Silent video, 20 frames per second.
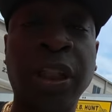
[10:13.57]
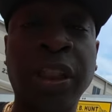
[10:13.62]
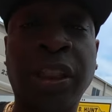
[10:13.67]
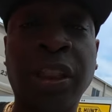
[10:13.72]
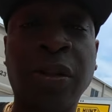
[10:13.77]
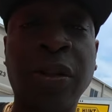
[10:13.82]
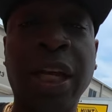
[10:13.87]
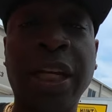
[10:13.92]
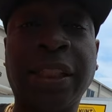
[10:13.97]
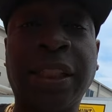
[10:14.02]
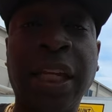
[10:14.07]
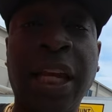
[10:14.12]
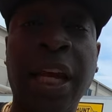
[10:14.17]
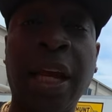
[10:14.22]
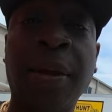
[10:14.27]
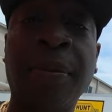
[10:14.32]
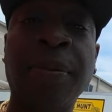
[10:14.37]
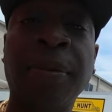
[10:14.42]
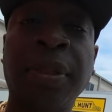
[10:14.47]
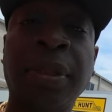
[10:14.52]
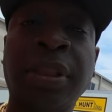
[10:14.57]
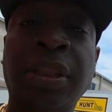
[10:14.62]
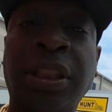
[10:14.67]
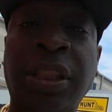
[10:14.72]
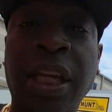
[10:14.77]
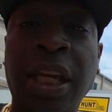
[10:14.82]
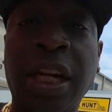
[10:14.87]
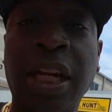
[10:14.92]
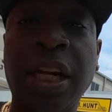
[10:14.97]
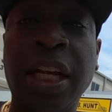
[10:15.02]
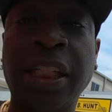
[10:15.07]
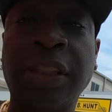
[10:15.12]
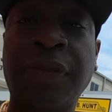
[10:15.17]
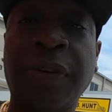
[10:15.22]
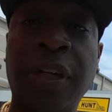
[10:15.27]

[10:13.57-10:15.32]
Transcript: Until next time, see you in the next